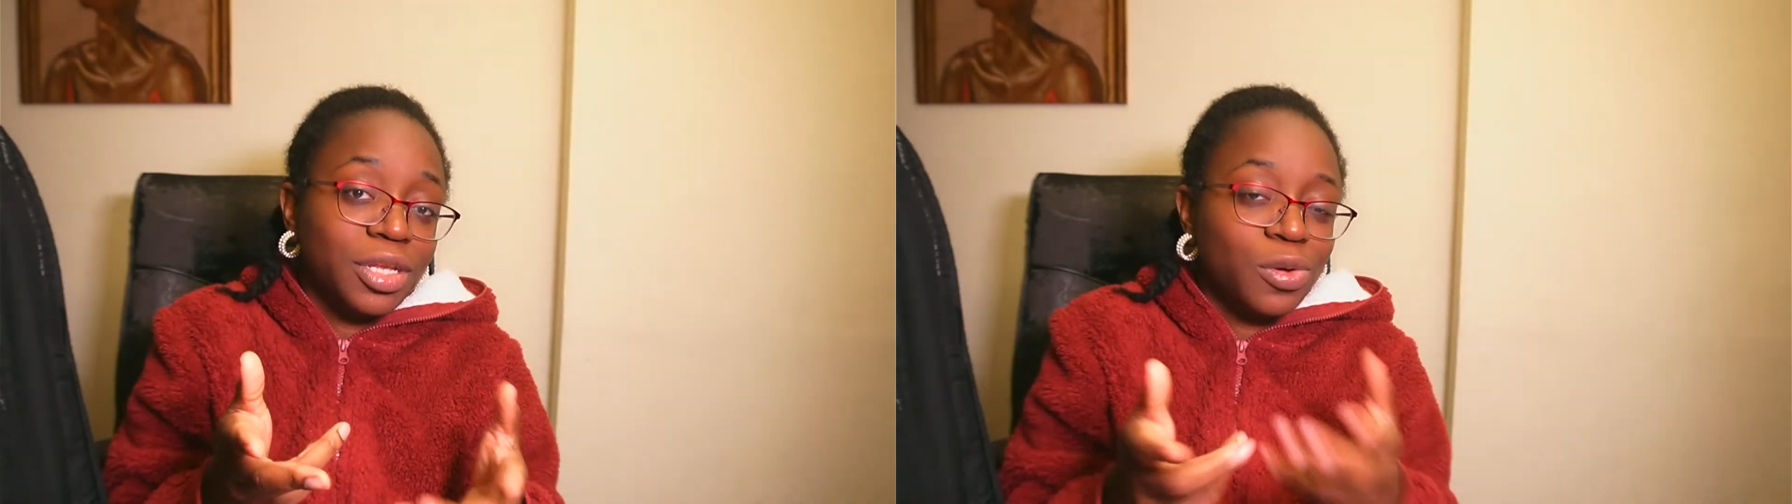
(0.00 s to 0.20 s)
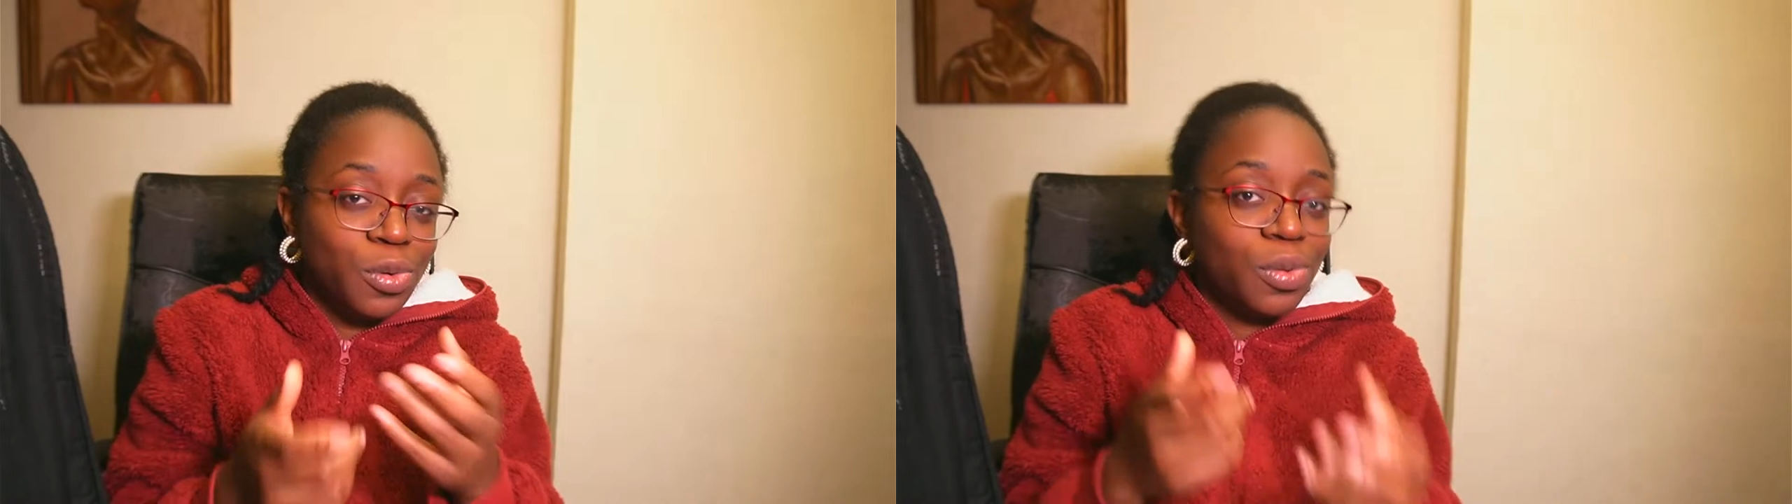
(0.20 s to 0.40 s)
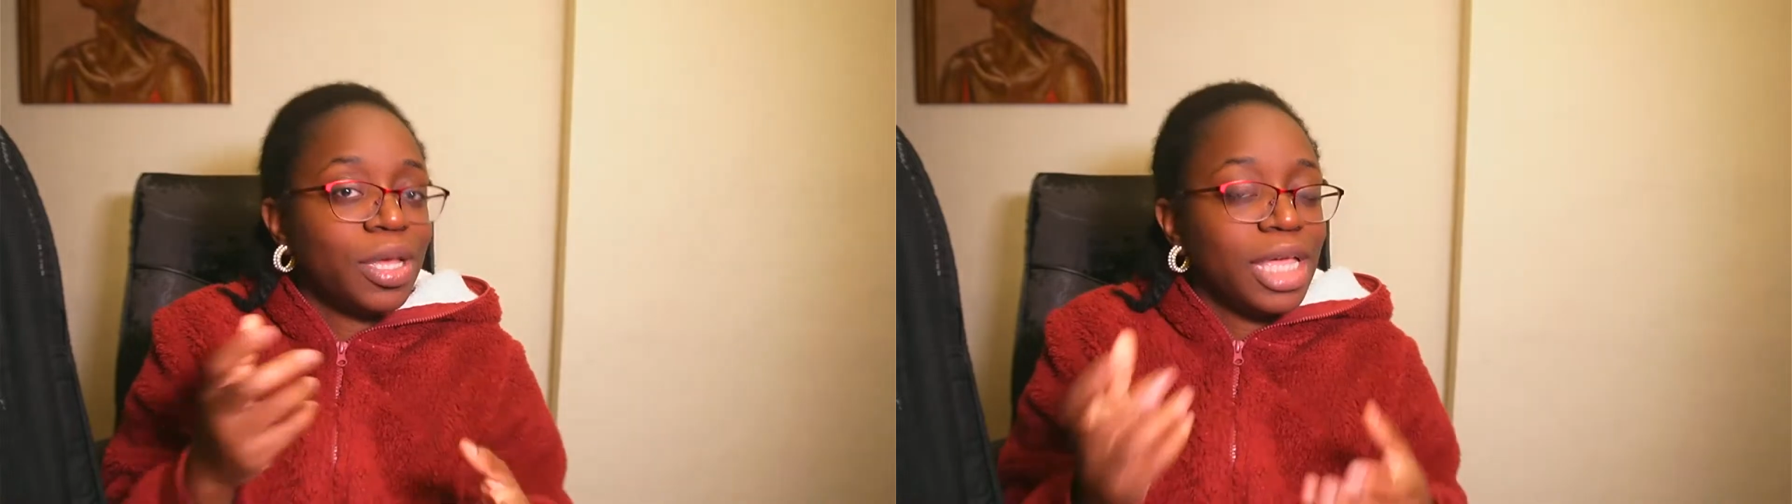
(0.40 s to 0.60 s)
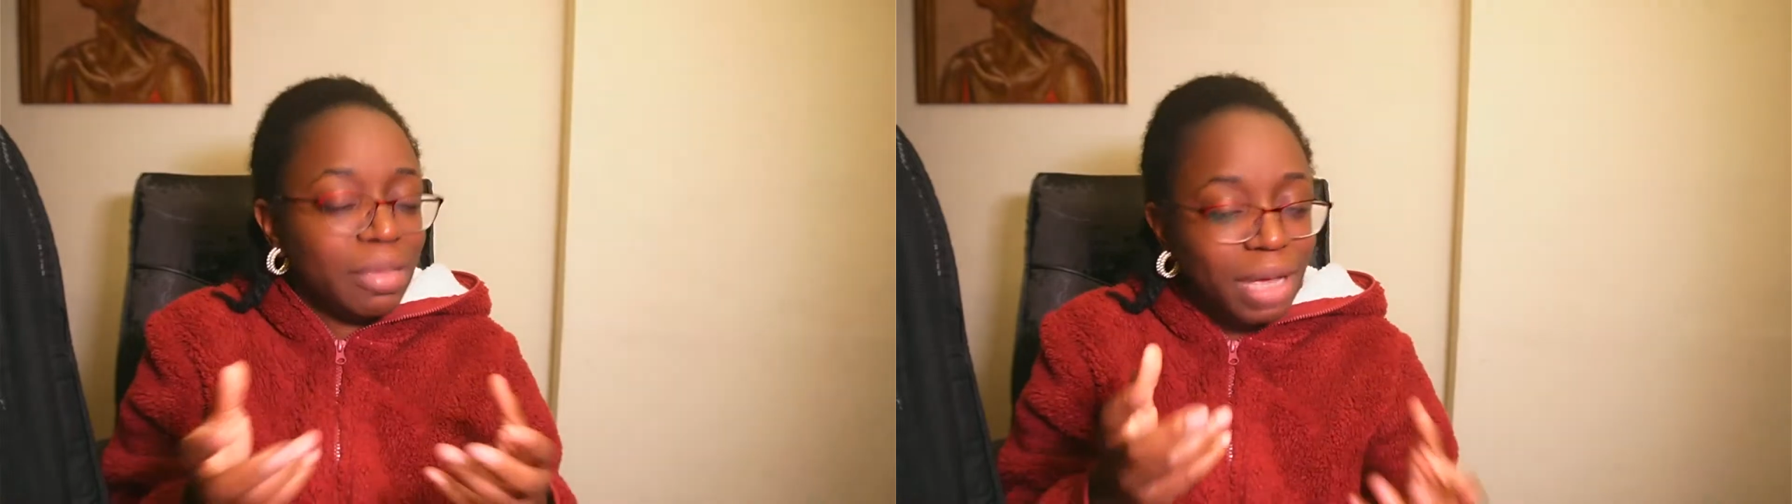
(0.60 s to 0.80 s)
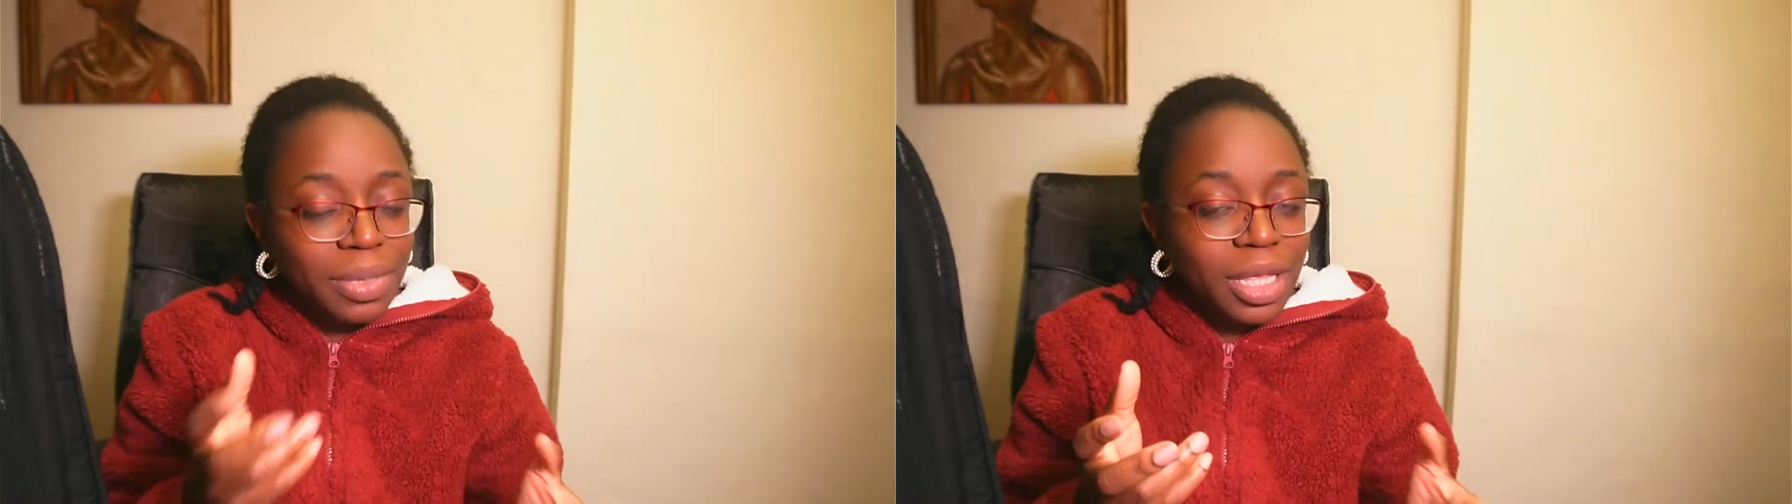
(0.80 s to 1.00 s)
who it
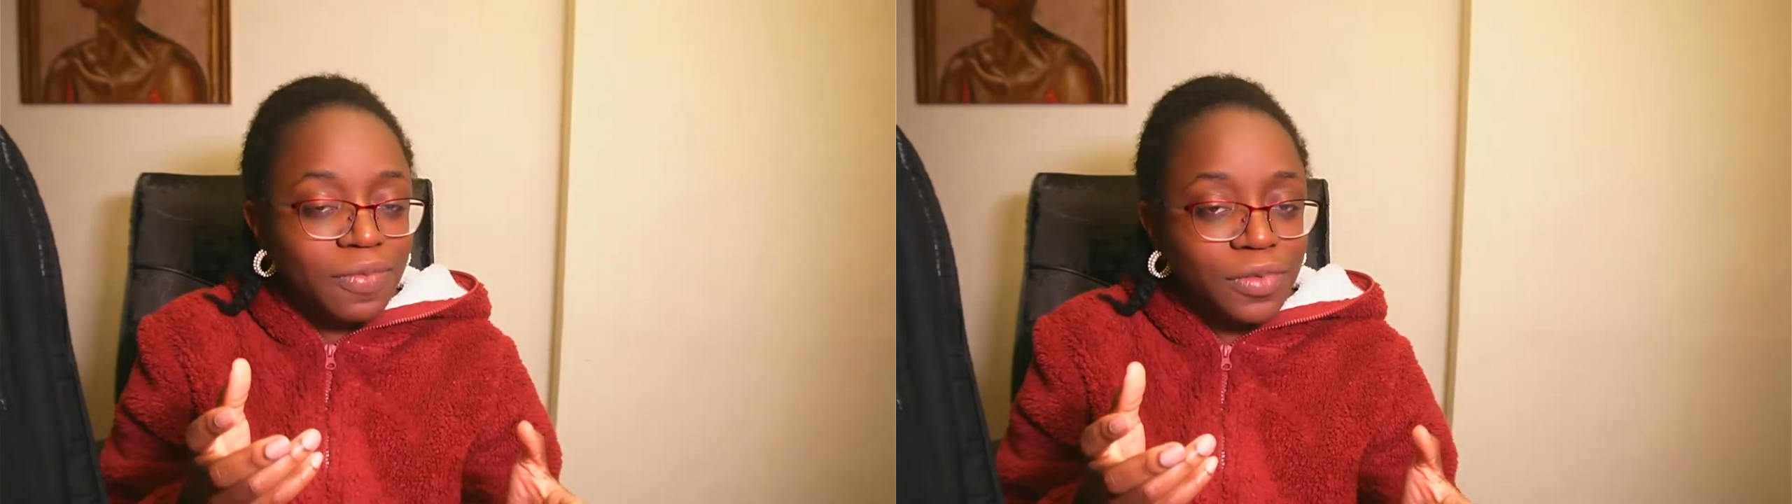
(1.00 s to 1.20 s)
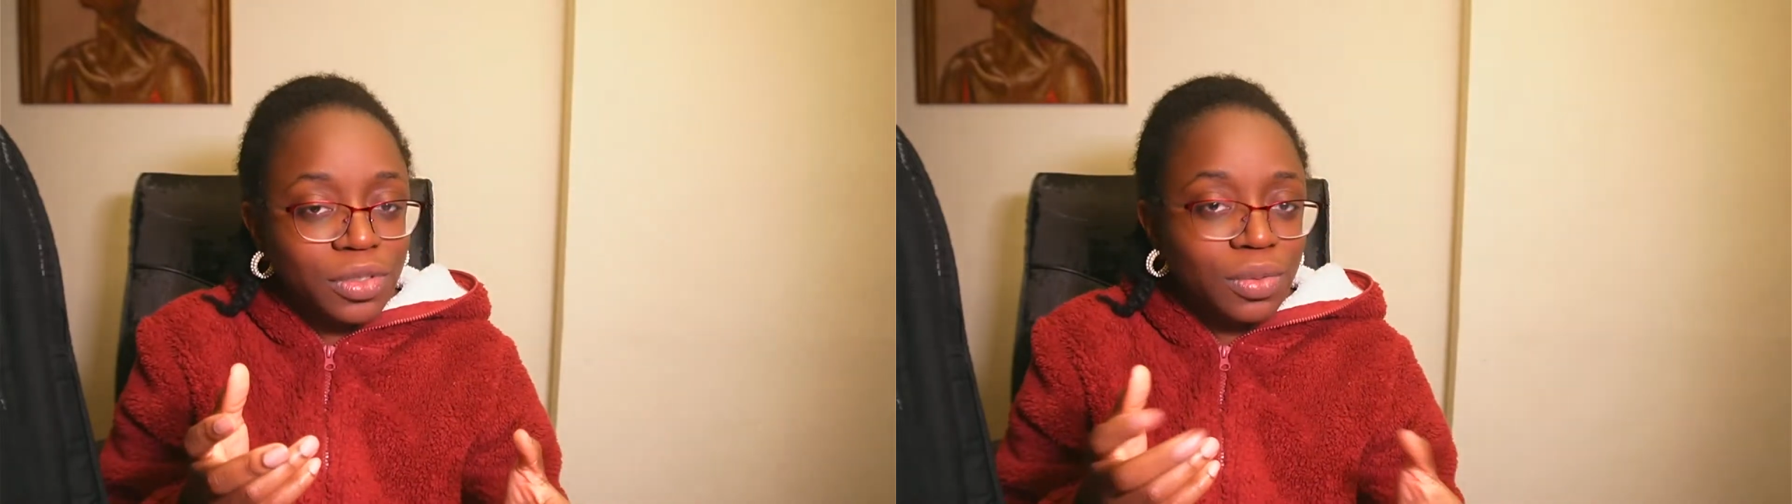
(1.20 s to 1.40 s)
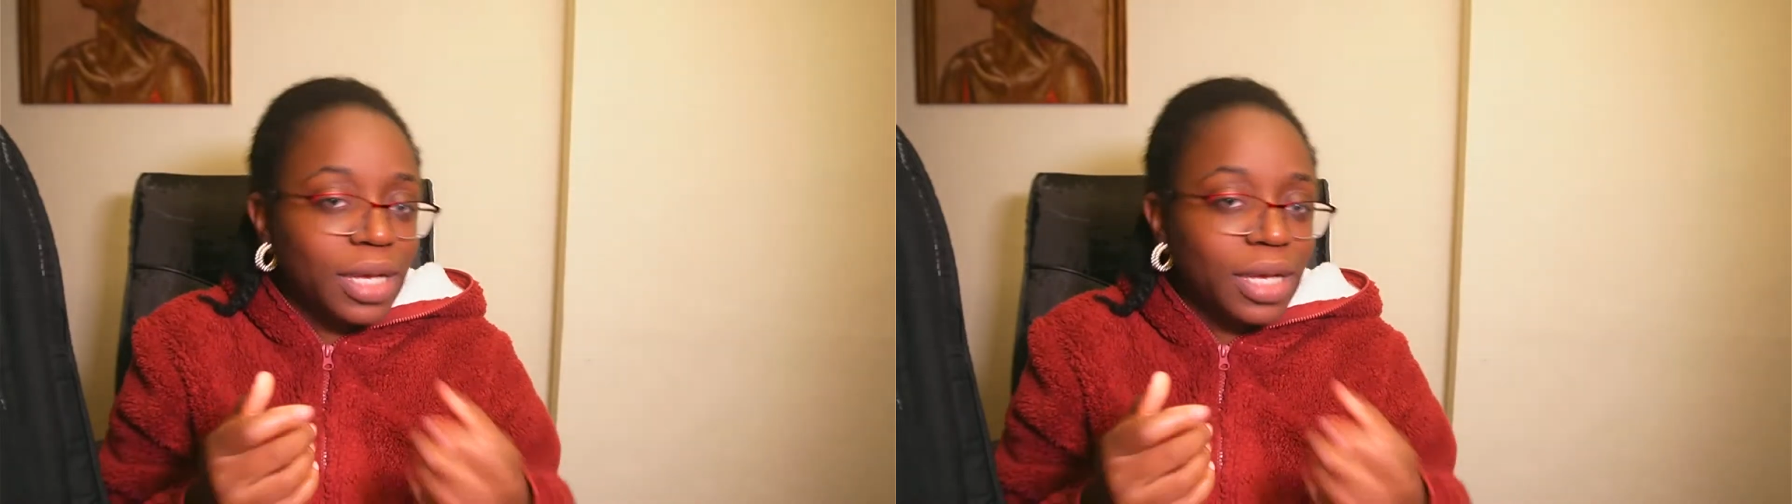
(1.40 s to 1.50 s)
might be helpful to.